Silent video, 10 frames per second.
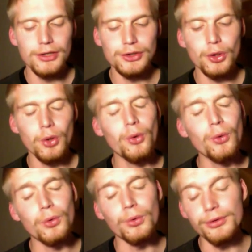
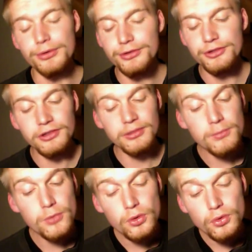Cold,
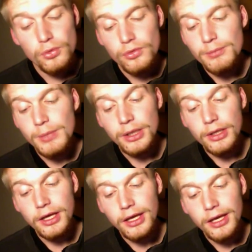smooth
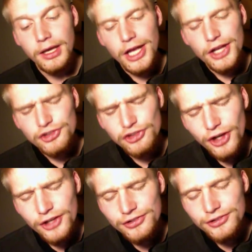milk,
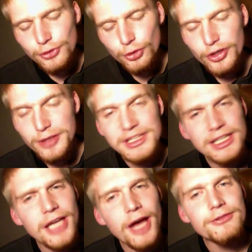just creamy
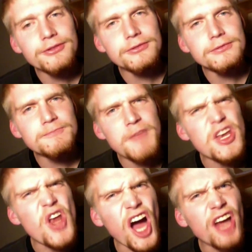enough, and
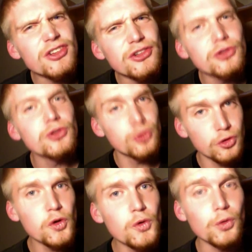not
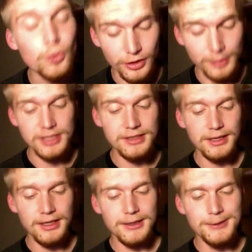too creamy.
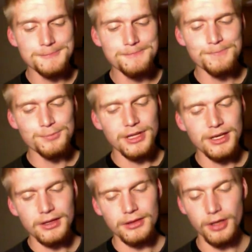
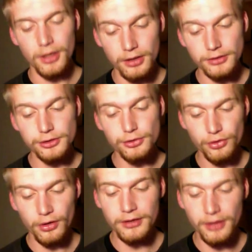And the harder you
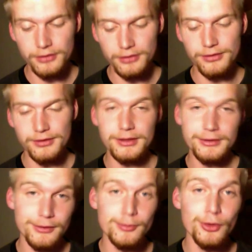tried not to think,
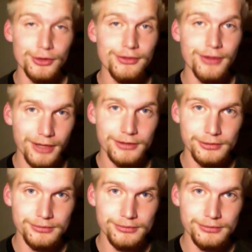the more you thought.